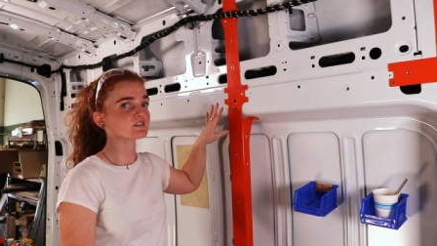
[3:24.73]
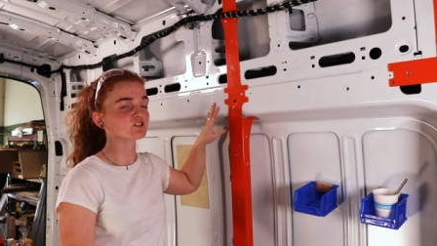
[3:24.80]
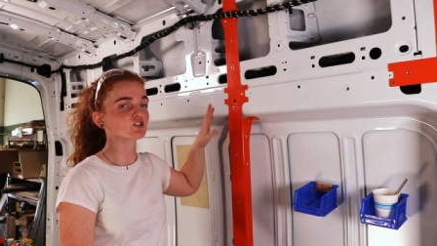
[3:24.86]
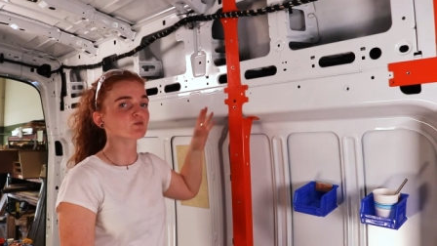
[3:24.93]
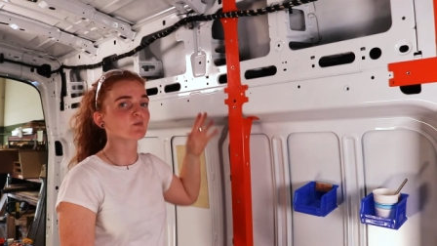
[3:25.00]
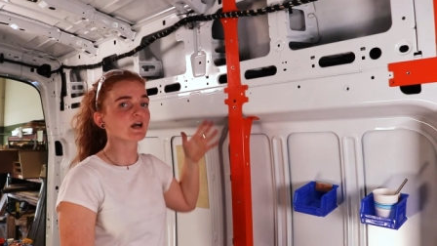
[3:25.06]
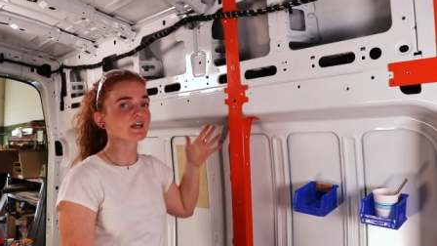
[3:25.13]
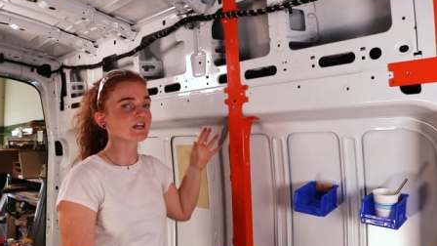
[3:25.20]
so
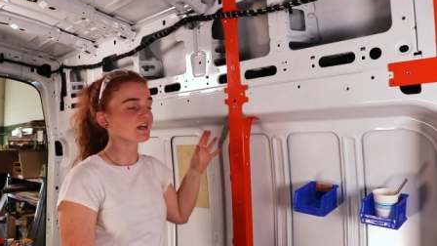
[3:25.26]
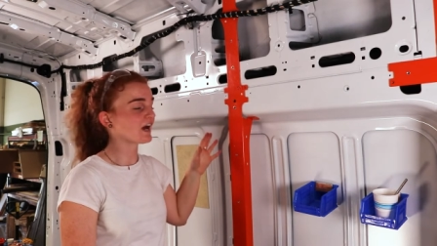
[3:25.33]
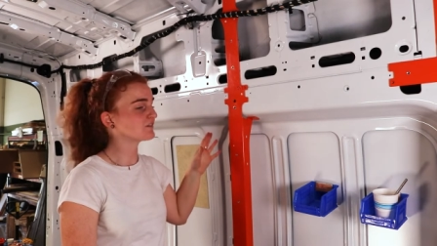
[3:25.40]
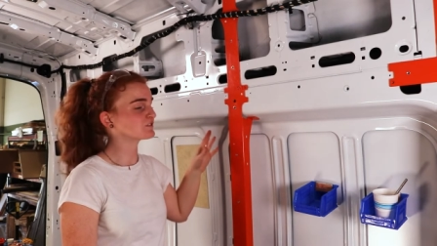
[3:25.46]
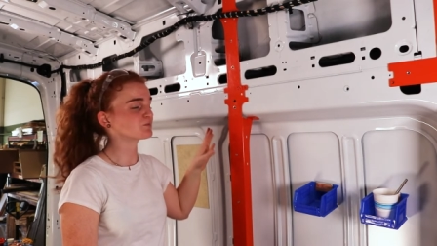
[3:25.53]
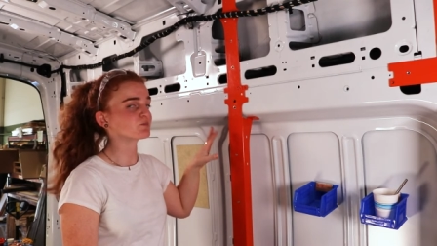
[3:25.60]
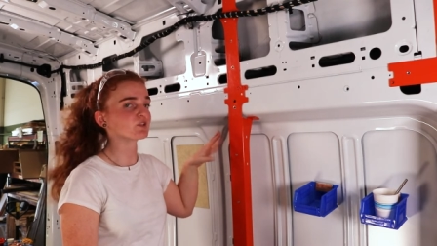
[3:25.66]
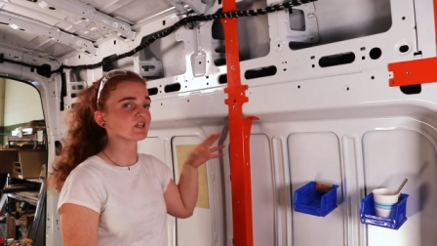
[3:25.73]
you might
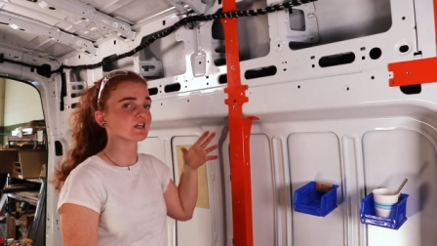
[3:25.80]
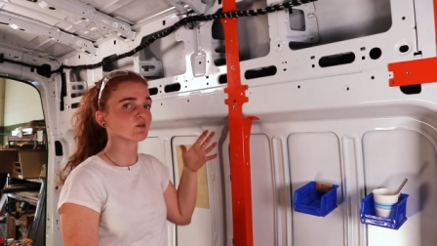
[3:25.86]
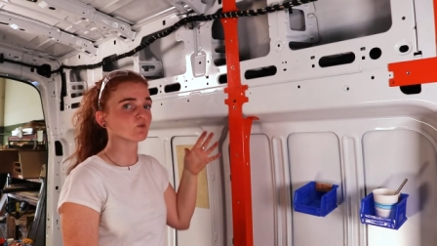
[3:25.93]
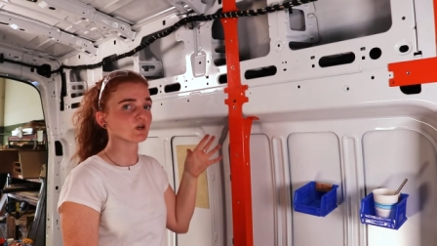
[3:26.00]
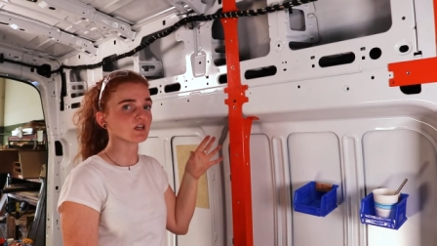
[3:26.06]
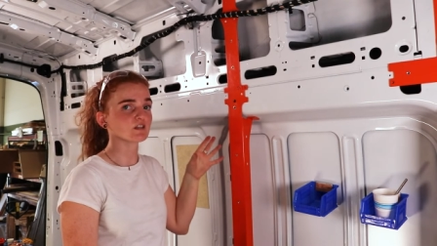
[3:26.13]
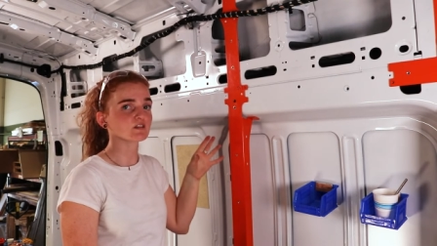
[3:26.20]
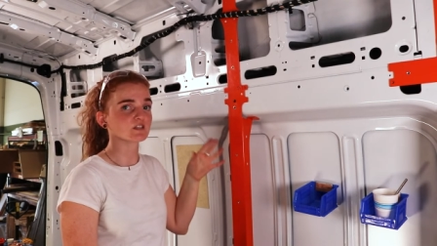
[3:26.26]
have to play
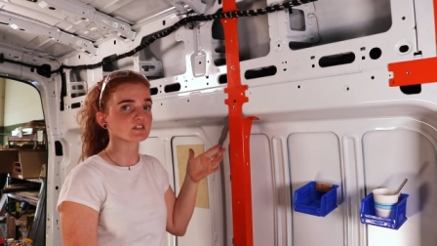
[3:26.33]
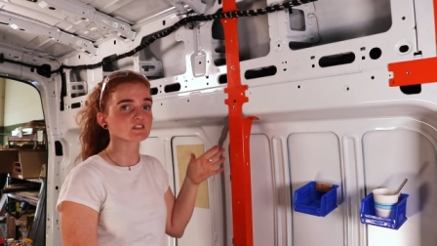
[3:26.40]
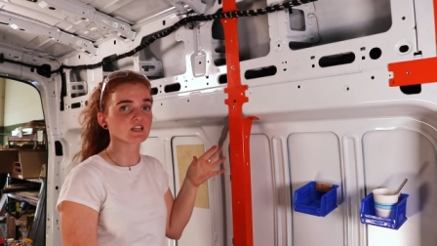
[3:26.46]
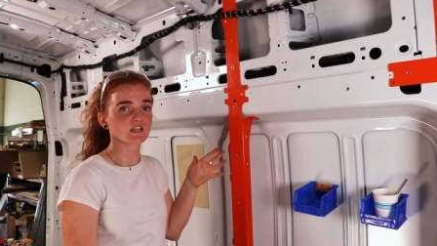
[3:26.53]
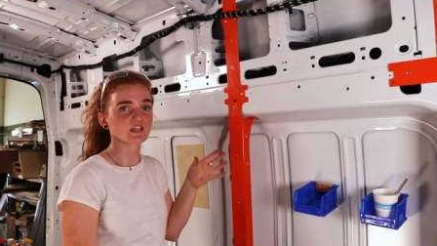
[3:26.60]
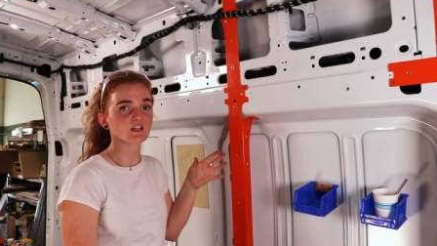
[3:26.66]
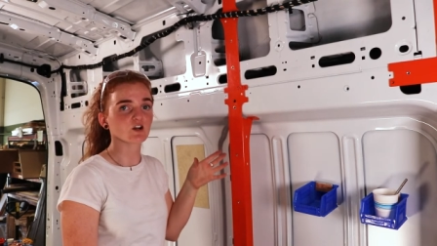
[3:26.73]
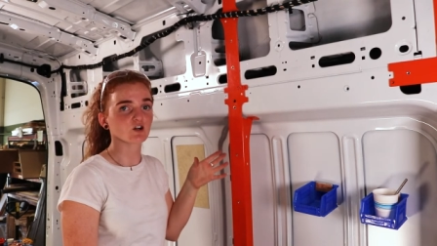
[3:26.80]
with the
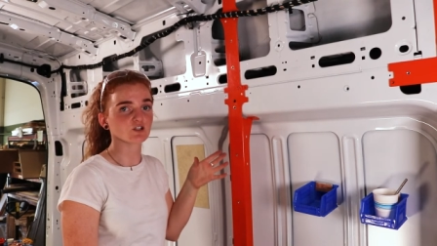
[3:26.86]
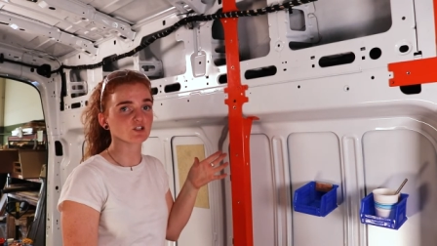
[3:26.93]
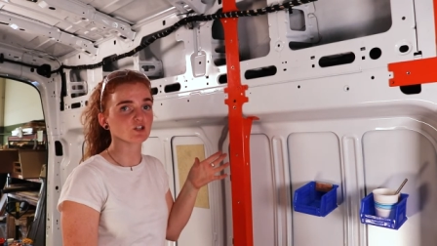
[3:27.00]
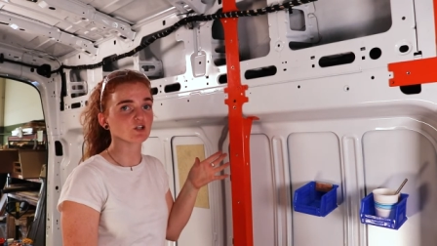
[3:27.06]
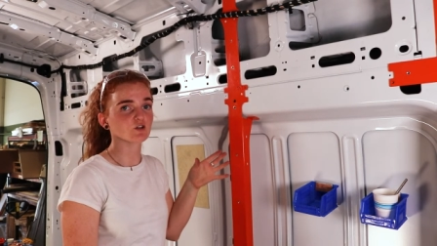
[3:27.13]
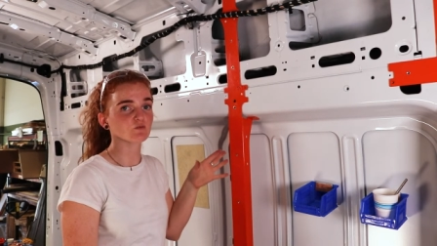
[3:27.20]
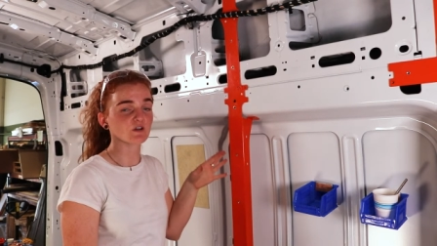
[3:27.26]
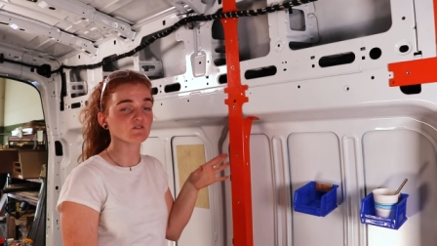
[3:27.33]
setting on
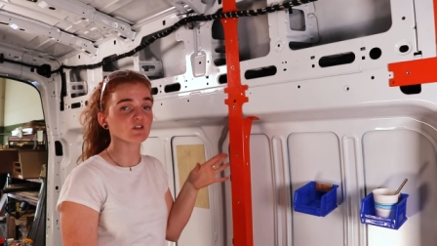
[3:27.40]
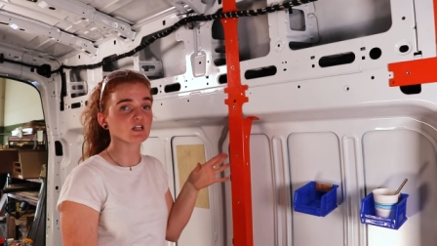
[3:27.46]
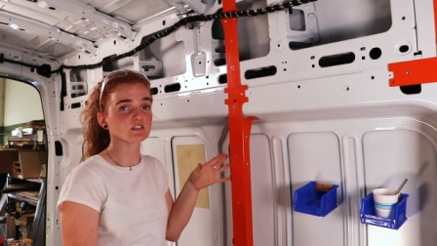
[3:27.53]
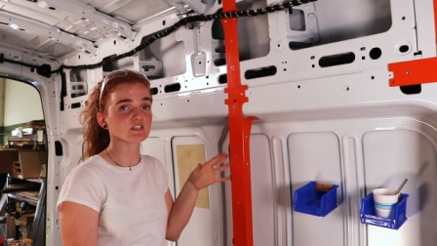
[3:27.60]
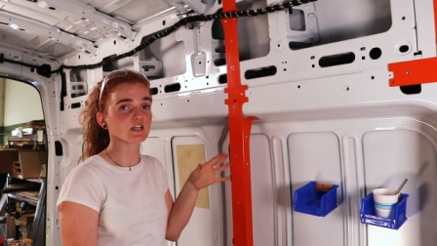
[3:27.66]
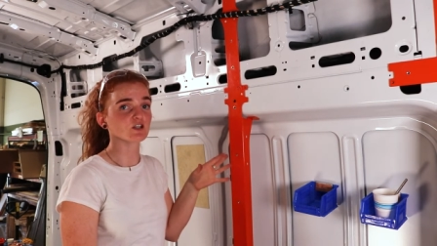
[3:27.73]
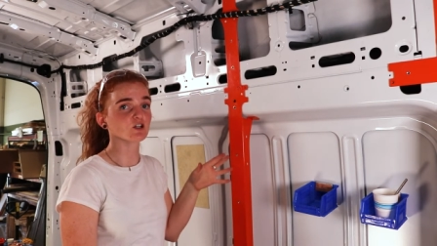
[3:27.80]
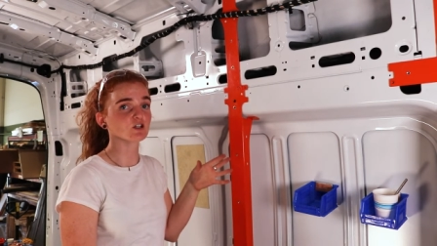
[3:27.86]
your rib nut
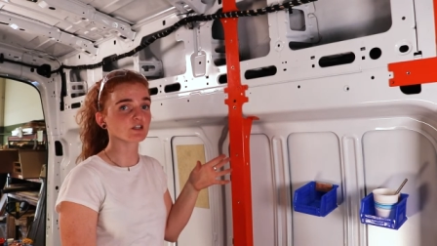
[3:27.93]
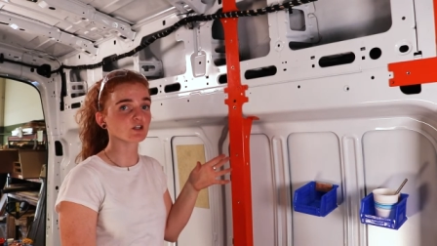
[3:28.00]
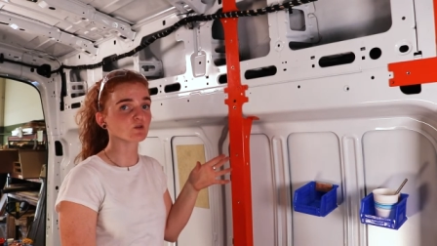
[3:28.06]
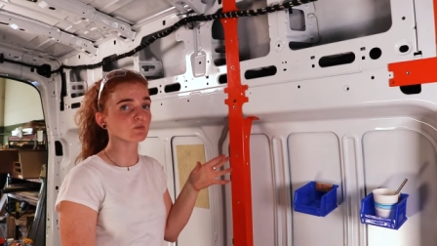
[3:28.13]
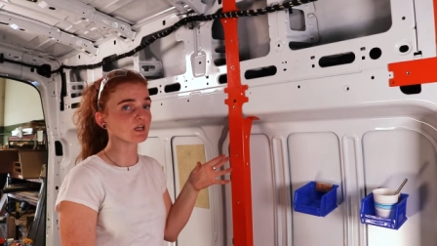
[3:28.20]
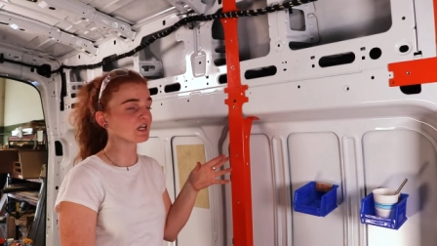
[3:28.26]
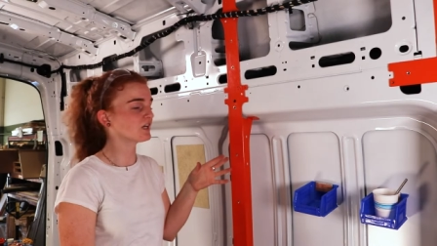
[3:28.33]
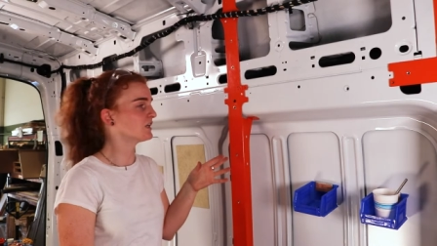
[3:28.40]
setter a little
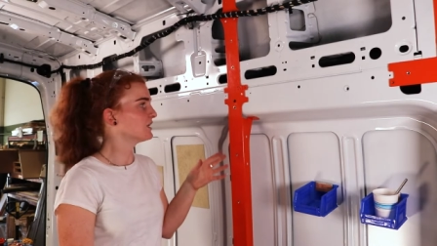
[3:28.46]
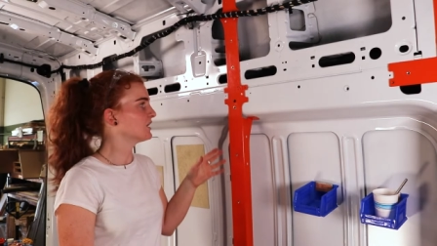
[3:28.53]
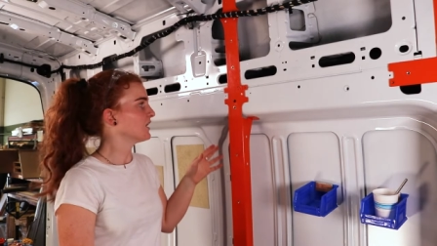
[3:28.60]
bit.